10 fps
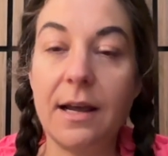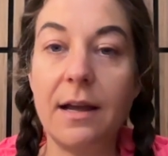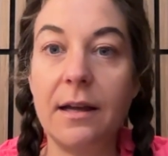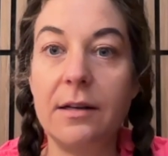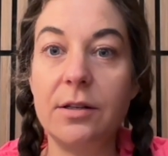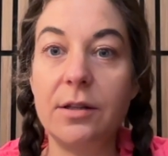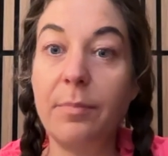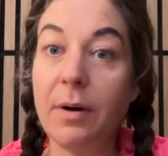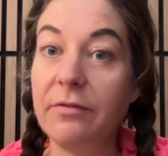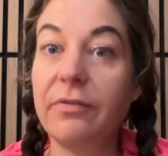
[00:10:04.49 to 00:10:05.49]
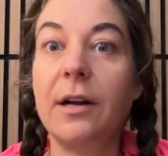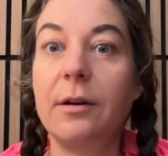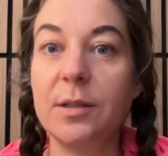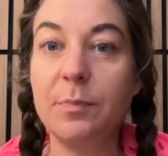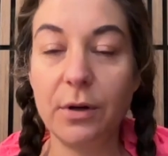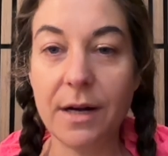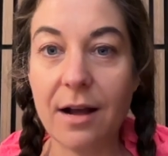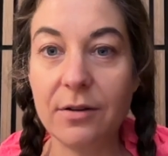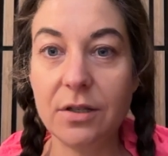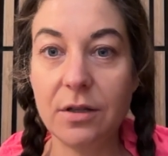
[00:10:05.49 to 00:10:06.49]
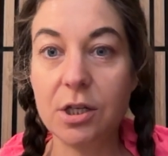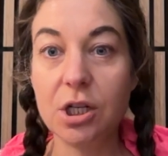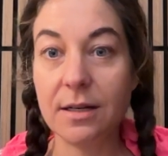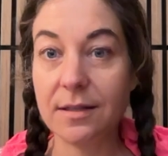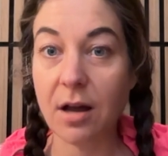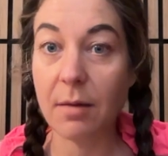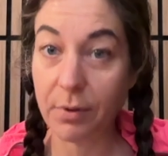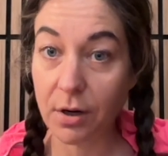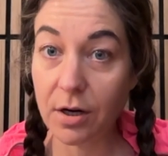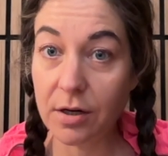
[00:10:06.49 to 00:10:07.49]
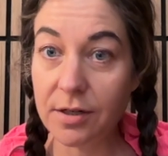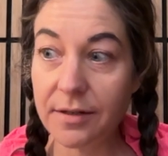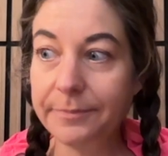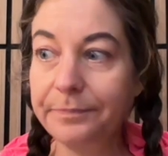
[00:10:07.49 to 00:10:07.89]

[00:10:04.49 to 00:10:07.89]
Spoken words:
and the bonfire is put out so that she is not burned.